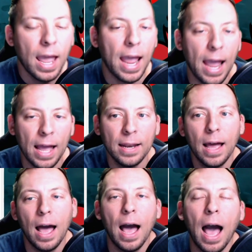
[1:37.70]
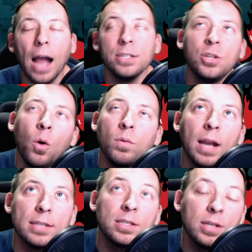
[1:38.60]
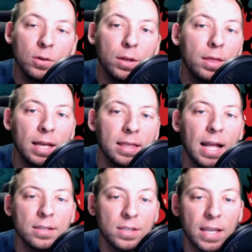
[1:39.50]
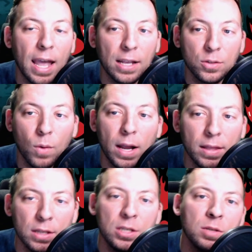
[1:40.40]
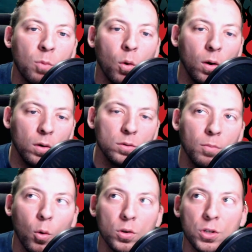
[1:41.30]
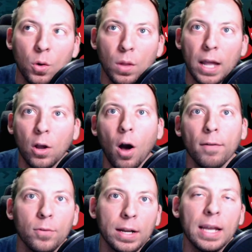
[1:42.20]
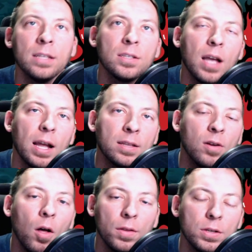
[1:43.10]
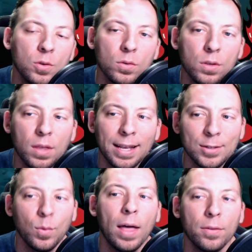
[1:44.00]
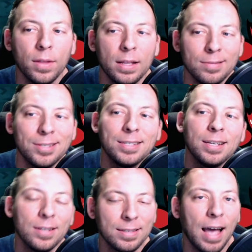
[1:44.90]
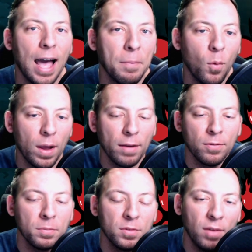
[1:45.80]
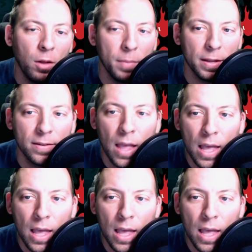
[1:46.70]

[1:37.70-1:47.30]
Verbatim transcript: And I don't necessarily think that's the case, right? This is more more so like offering insight and all these sorts of things rather than stealing time away from development.